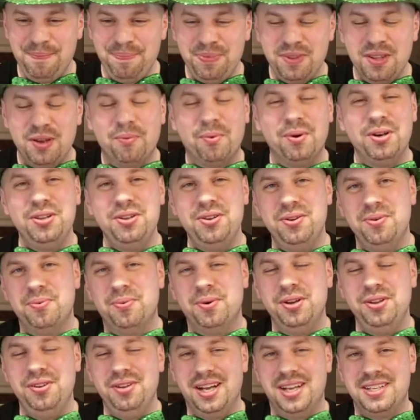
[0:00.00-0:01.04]
What do
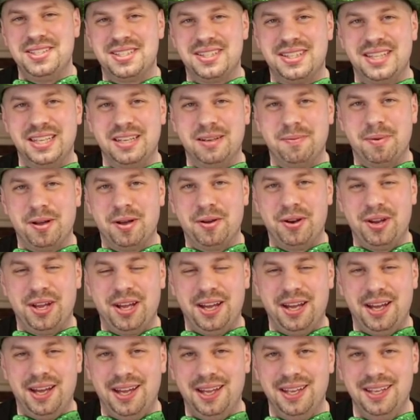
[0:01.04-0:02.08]
you guys think
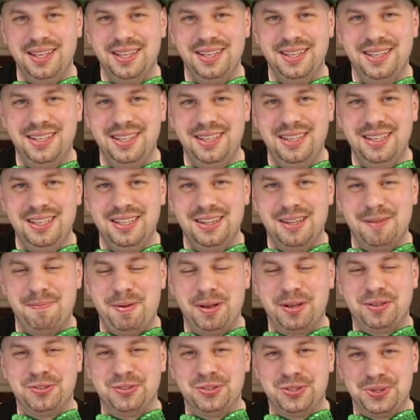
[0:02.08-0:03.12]
about the
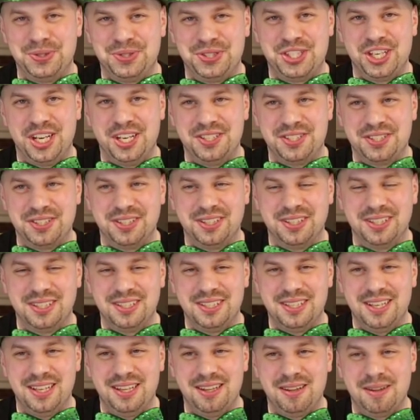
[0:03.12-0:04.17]
pickle juice
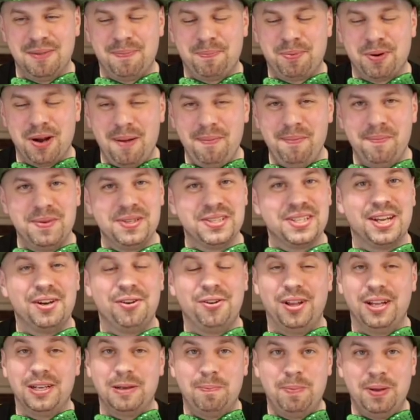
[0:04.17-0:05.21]
chaser? The problem is I
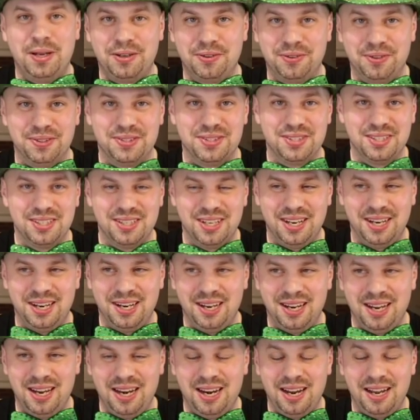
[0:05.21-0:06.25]
don't like pickles.
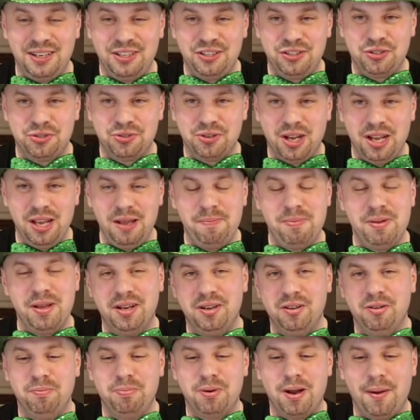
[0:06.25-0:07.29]
And I try a
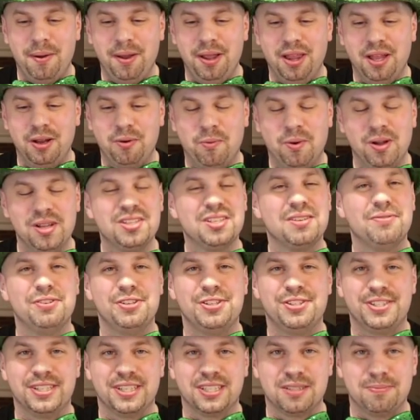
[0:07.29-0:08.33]
pickle probably like once every
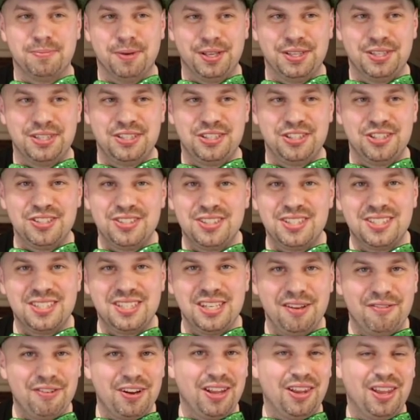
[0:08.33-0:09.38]
6 months just to
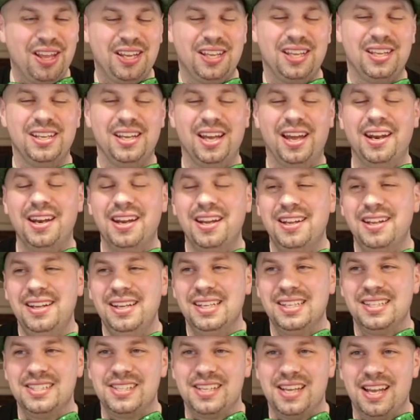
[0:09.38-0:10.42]
see if I like it yet.
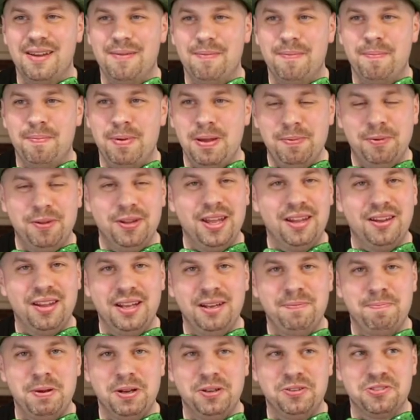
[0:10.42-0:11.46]
Because people that
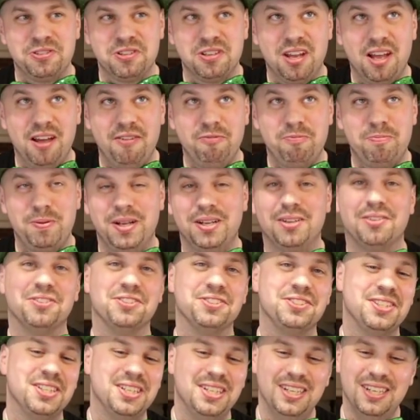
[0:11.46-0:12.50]
like pickles love
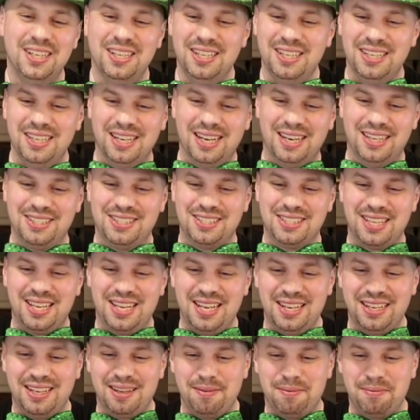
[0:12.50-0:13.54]
pickles. I just
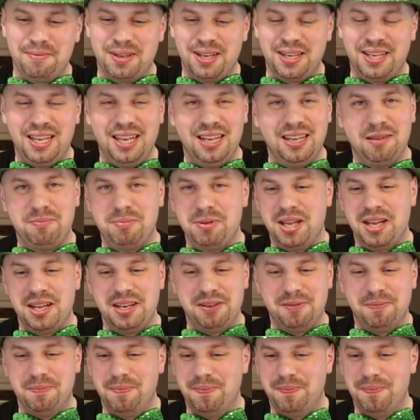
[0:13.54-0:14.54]
can't get behind them.